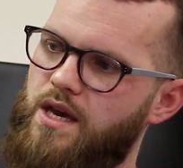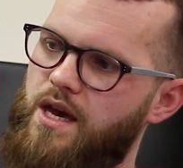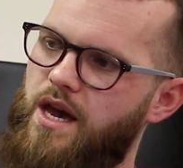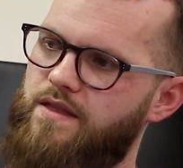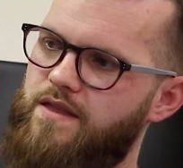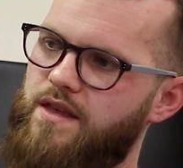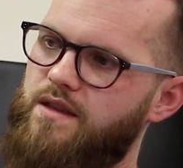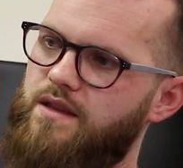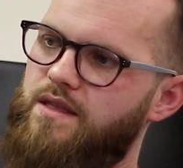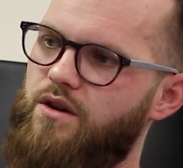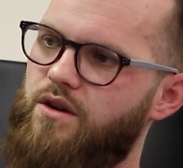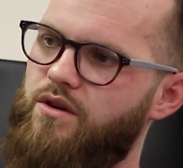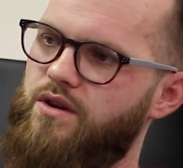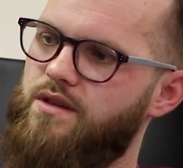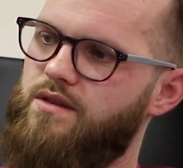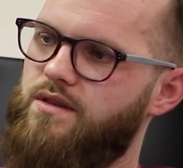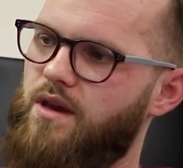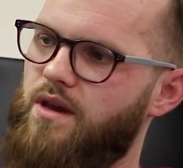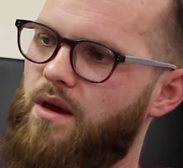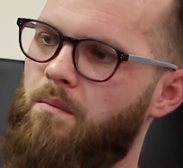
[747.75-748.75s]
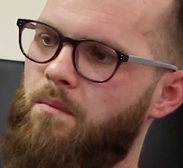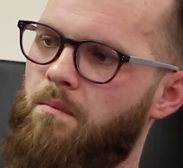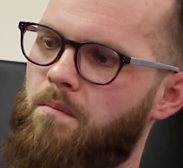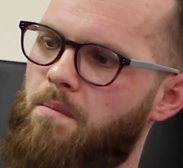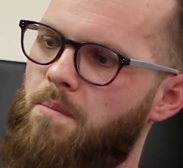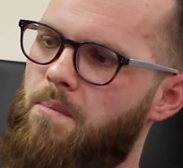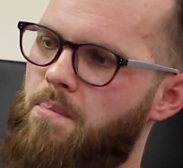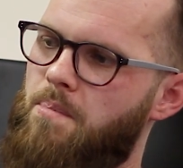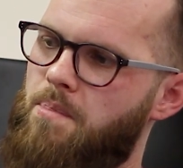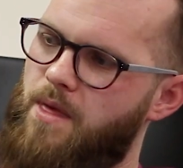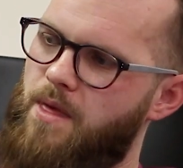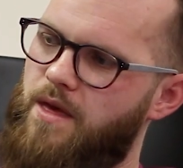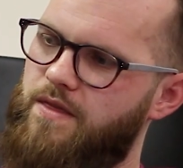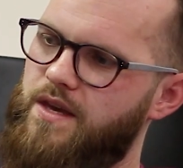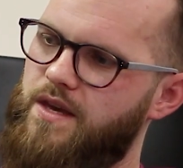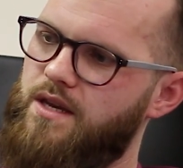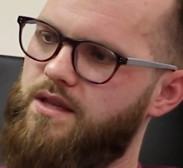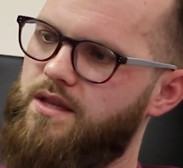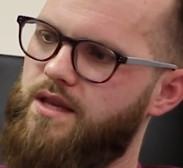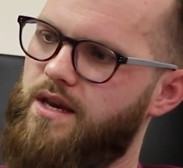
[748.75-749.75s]
I think there is some. I
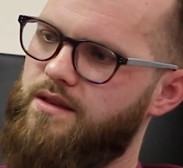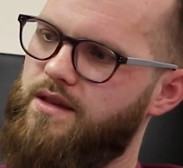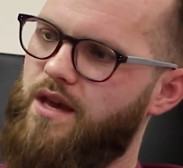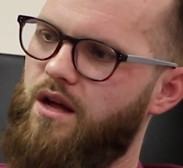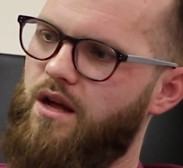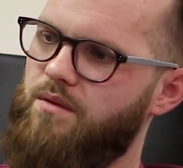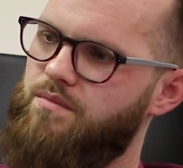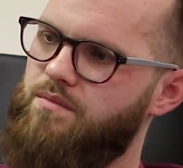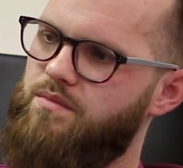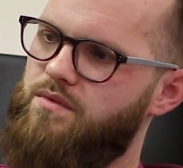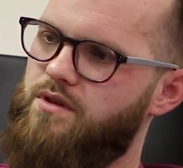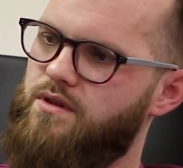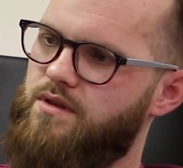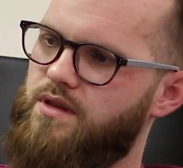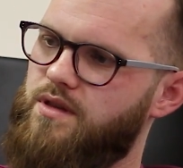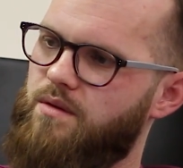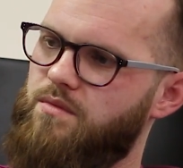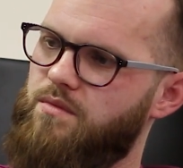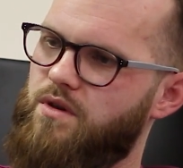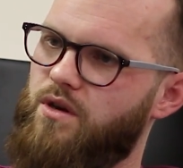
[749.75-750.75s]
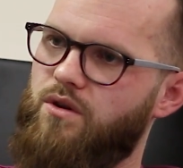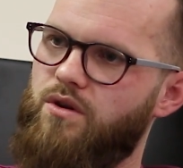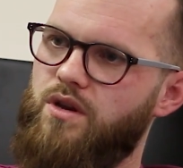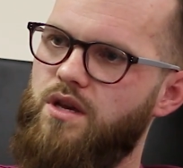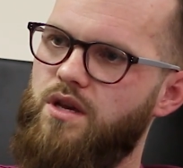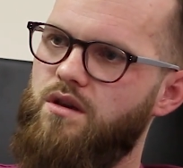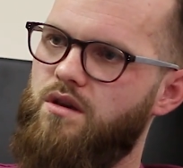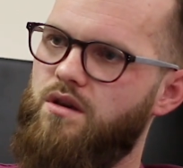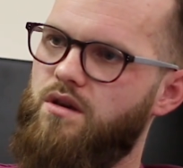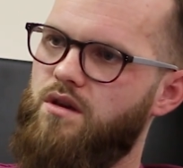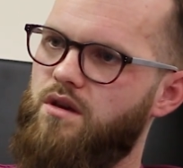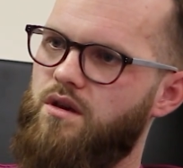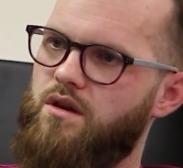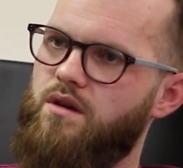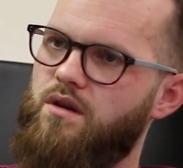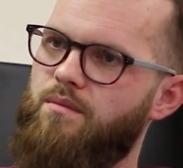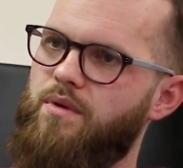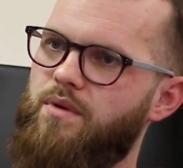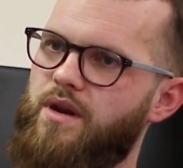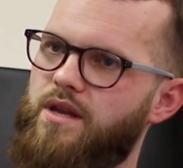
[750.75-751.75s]
think it does help to some degree,
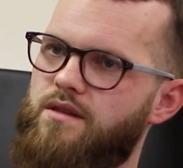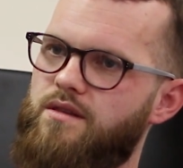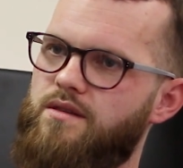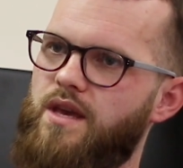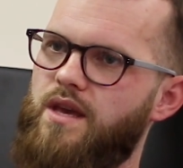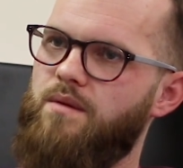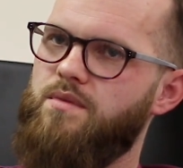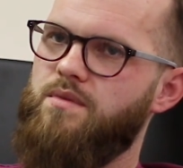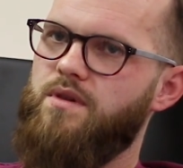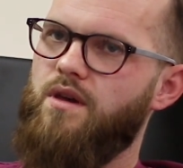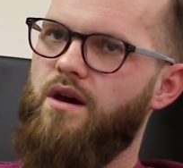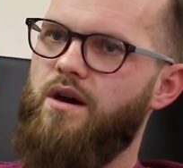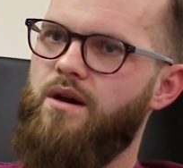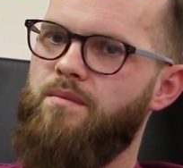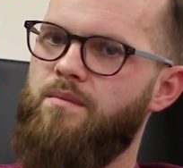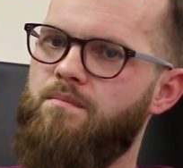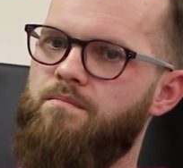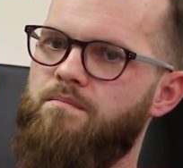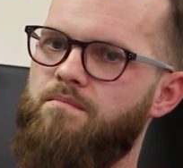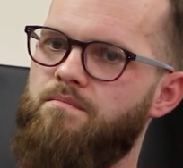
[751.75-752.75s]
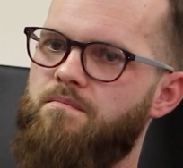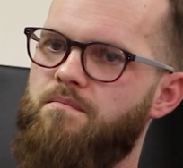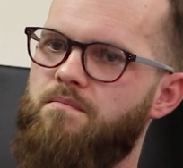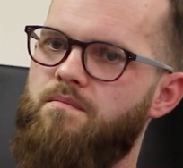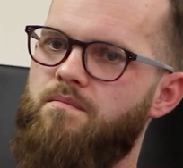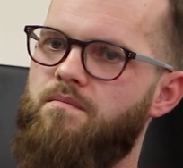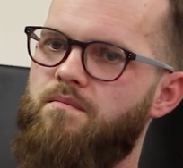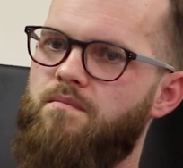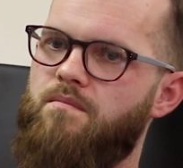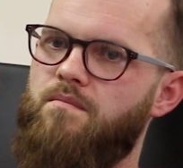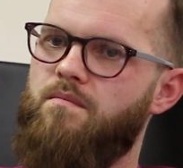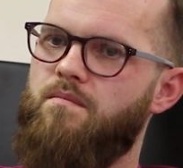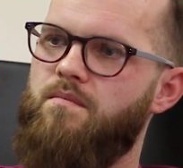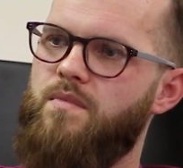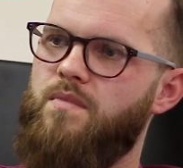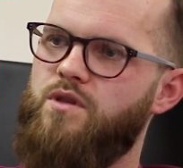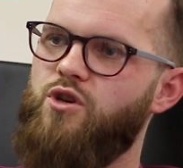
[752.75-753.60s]
but at the same time, yeah.